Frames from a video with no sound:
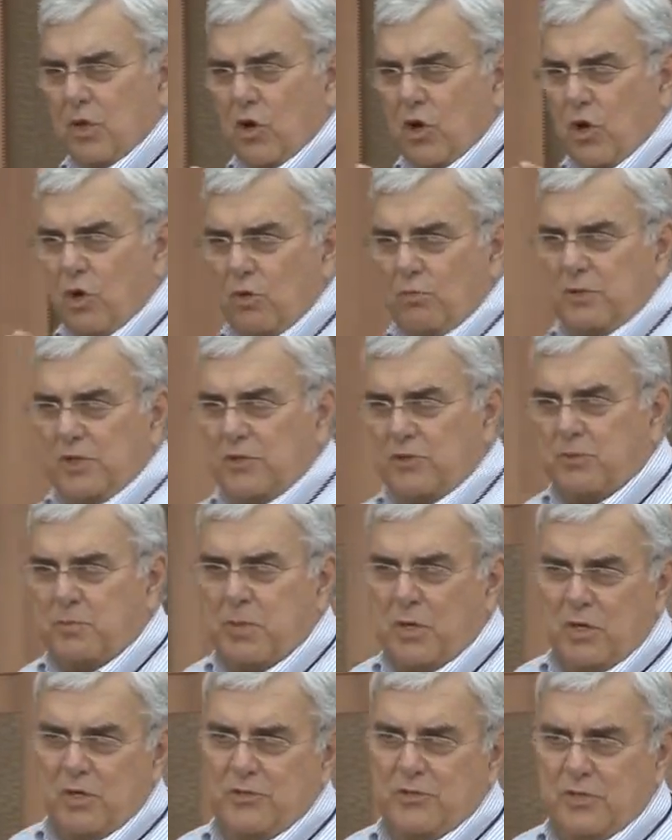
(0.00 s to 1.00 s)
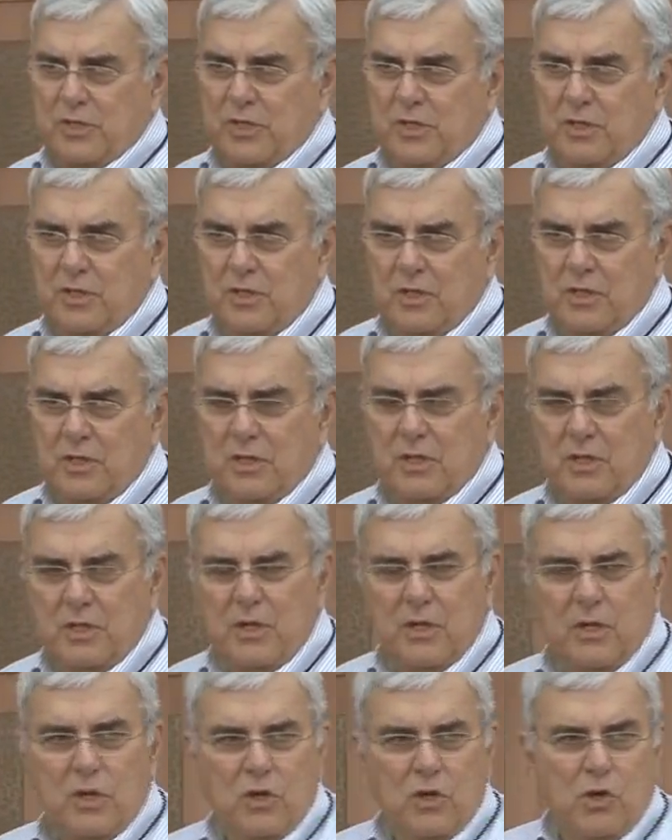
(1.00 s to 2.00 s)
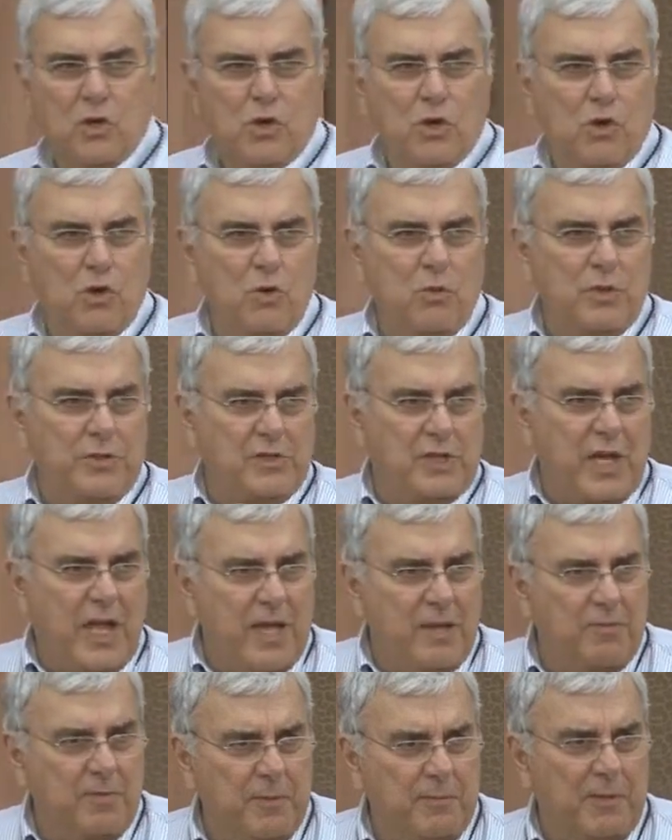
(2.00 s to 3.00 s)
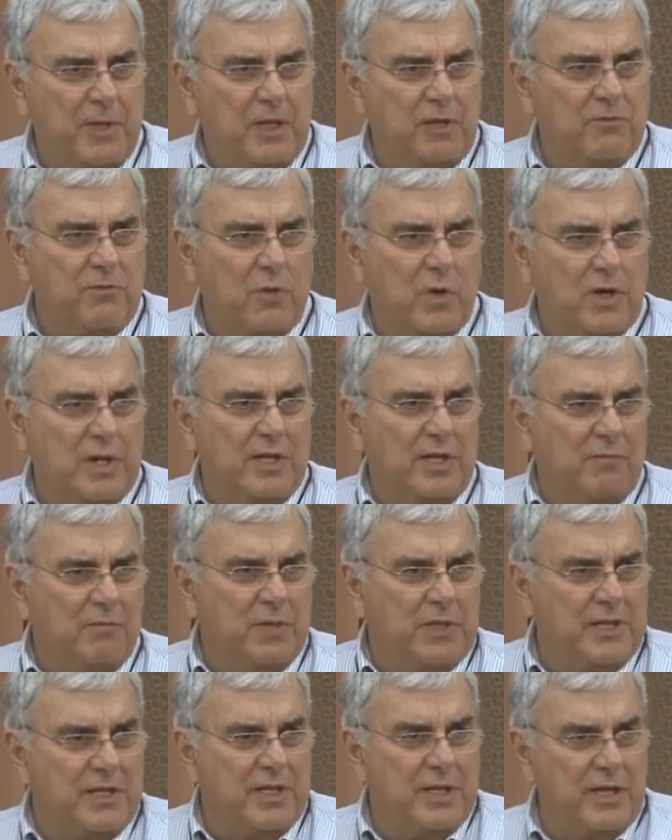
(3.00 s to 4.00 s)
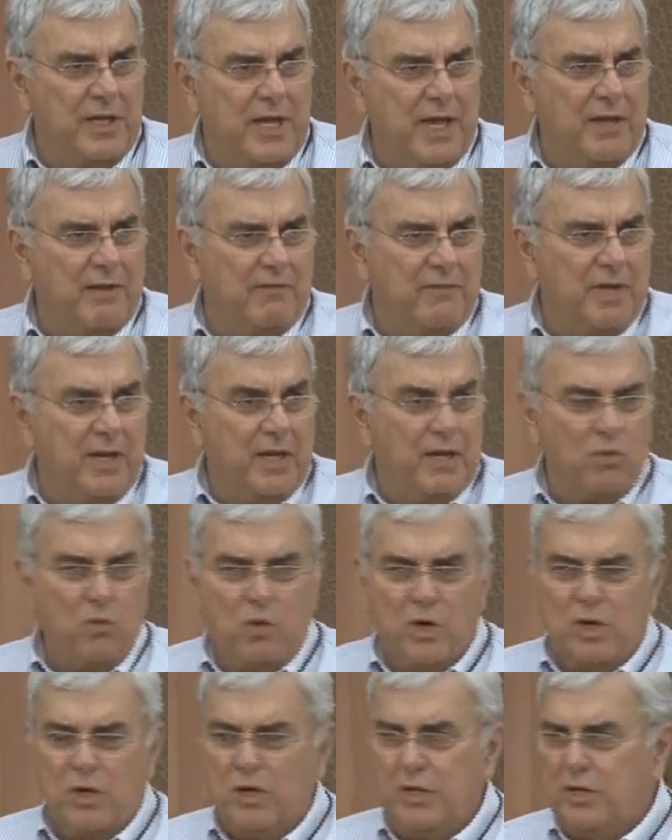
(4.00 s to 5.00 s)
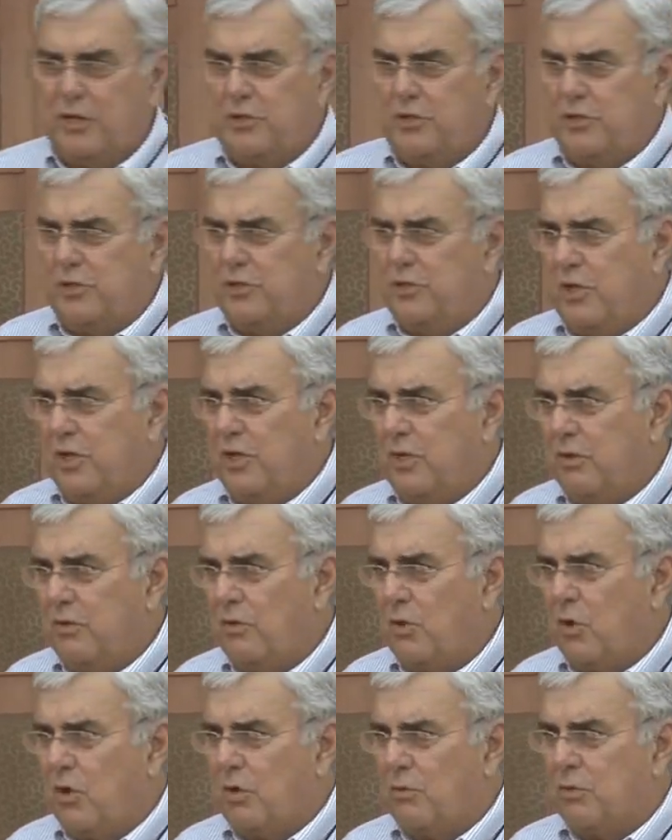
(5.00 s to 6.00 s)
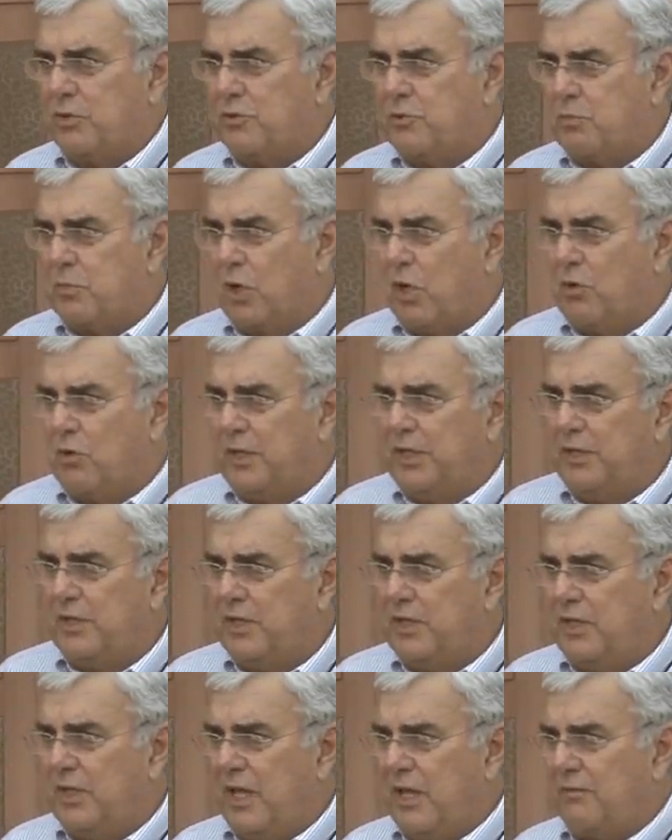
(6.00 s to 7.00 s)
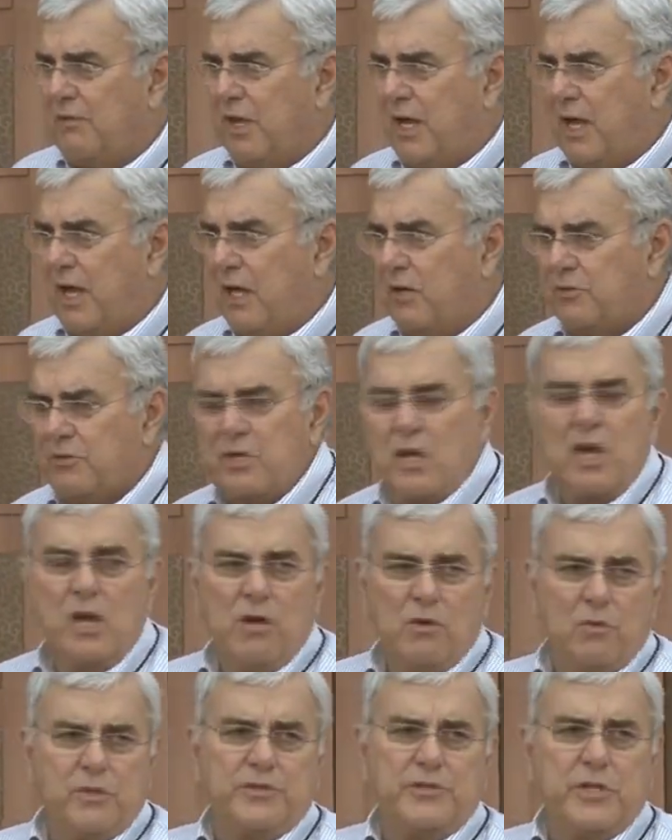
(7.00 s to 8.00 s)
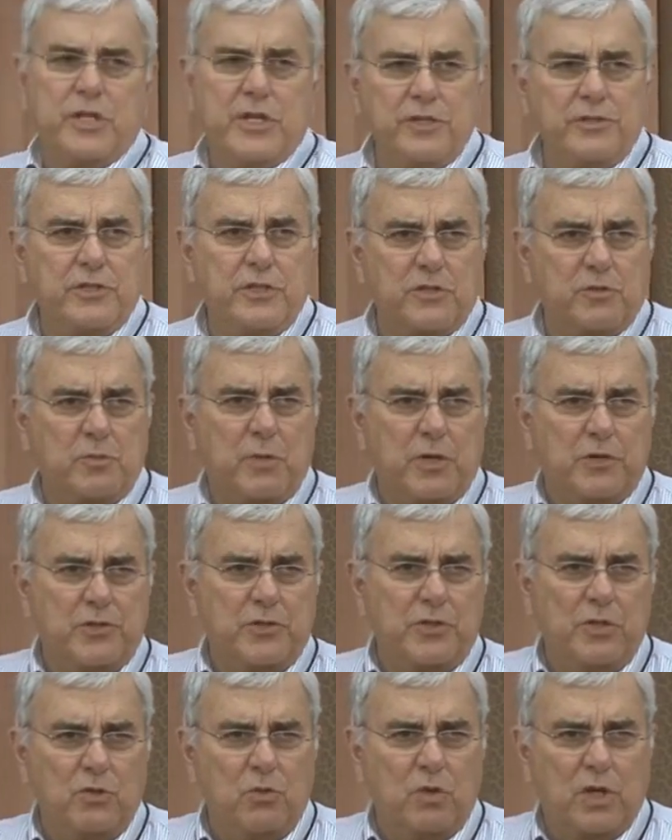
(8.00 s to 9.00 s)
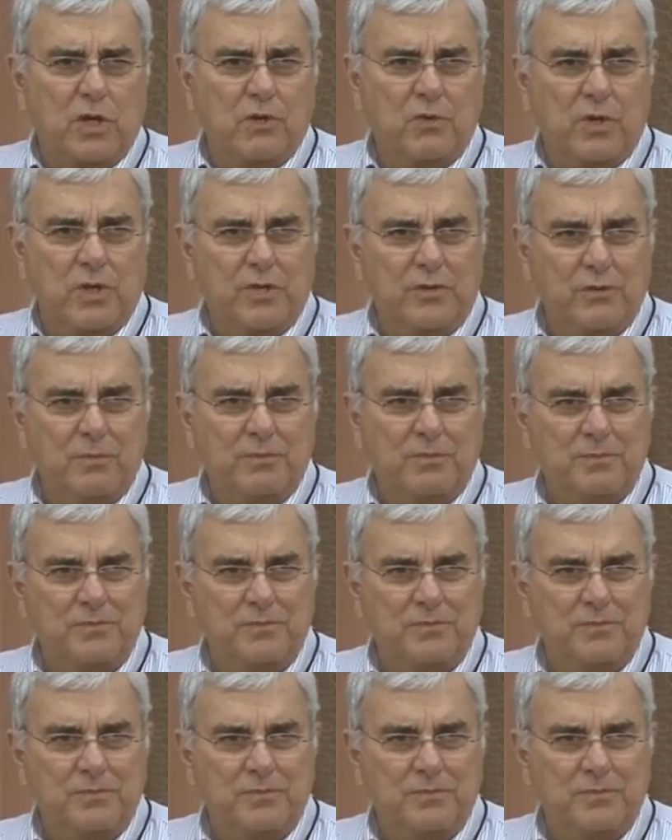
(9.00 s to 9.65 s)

homeless person who was capable of working but didn't have any work to do or was broken, didn't have a house, was the easiest person to work with.